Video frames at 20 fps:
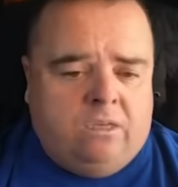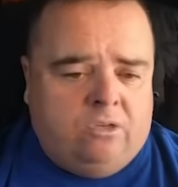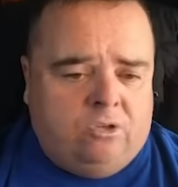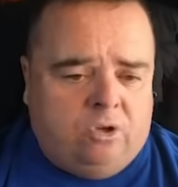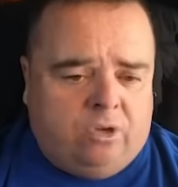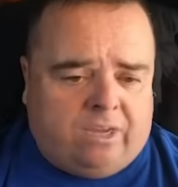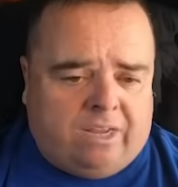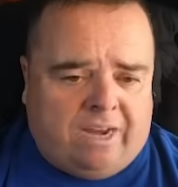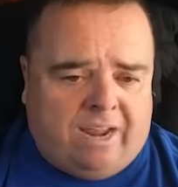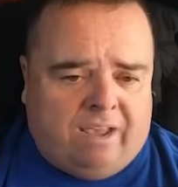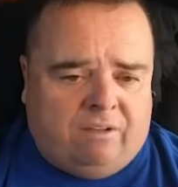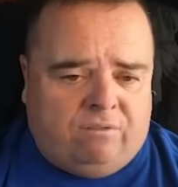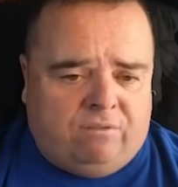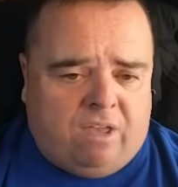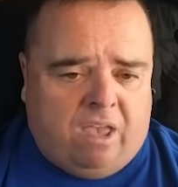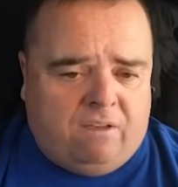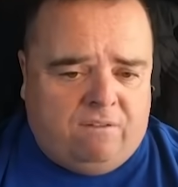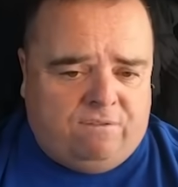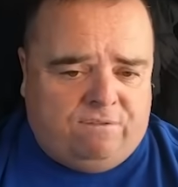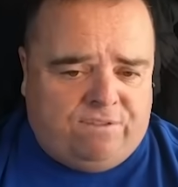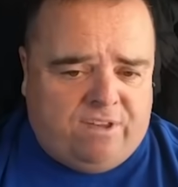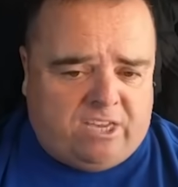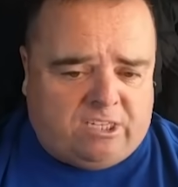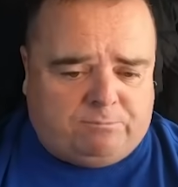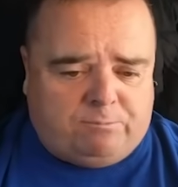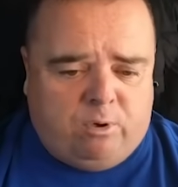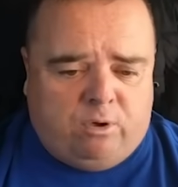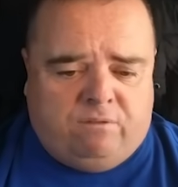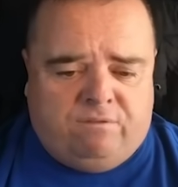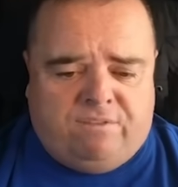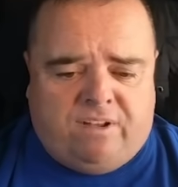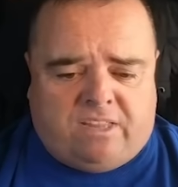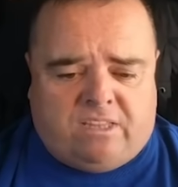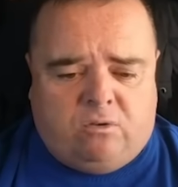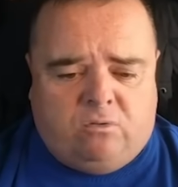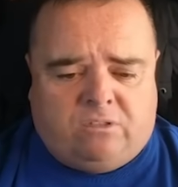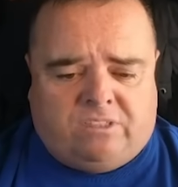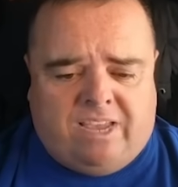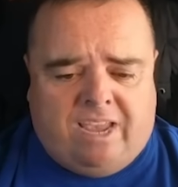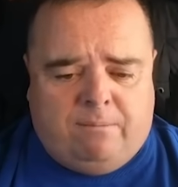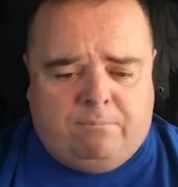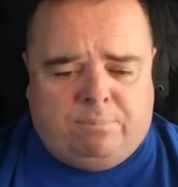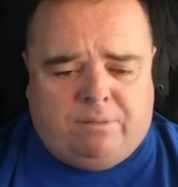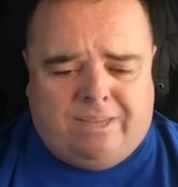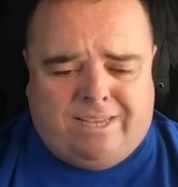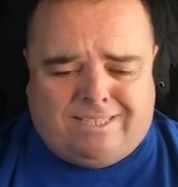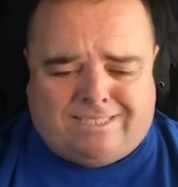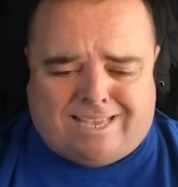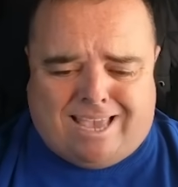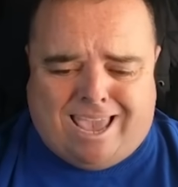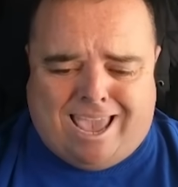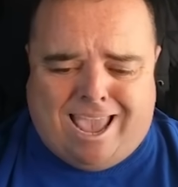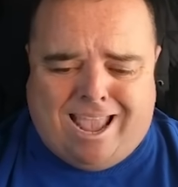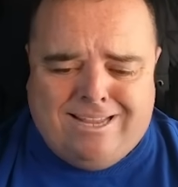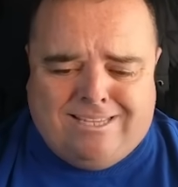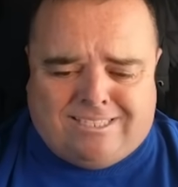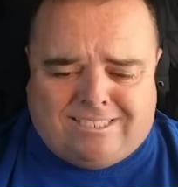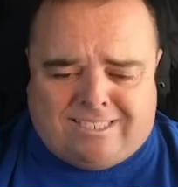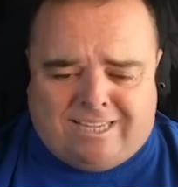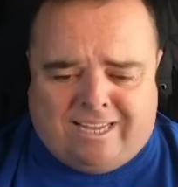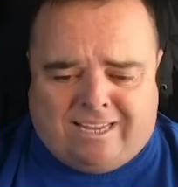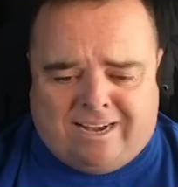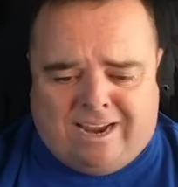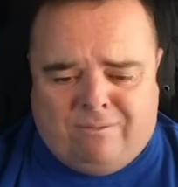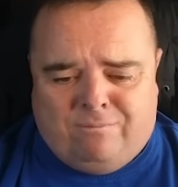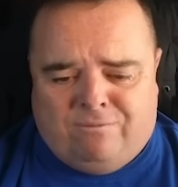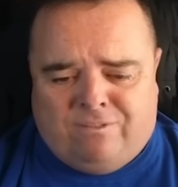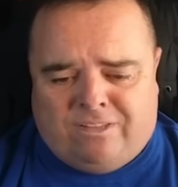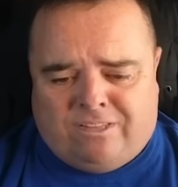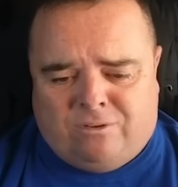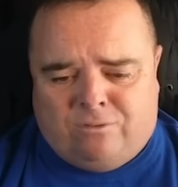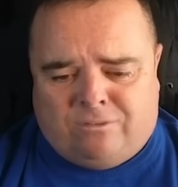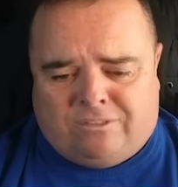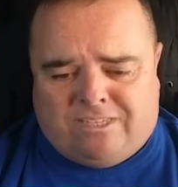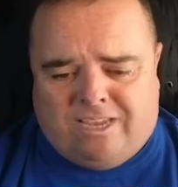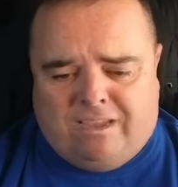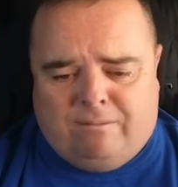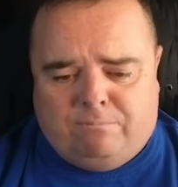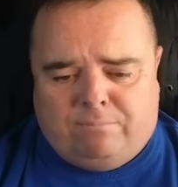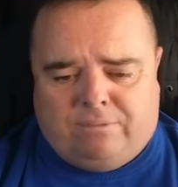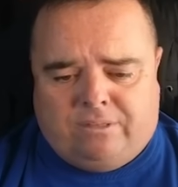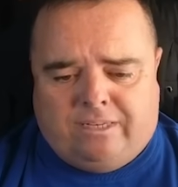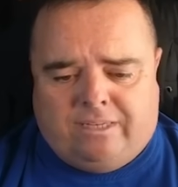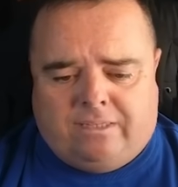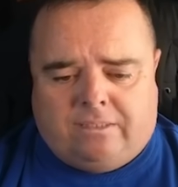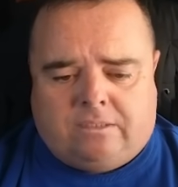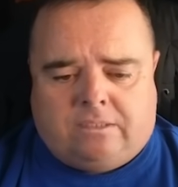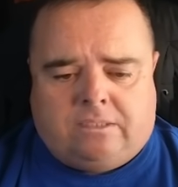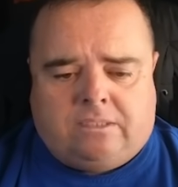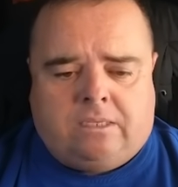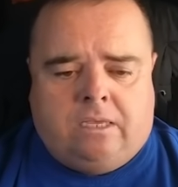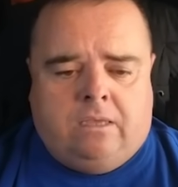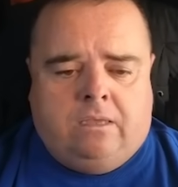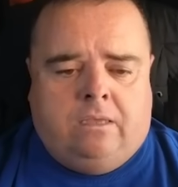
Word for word: You can have Facebook video templates, Instagram video templates,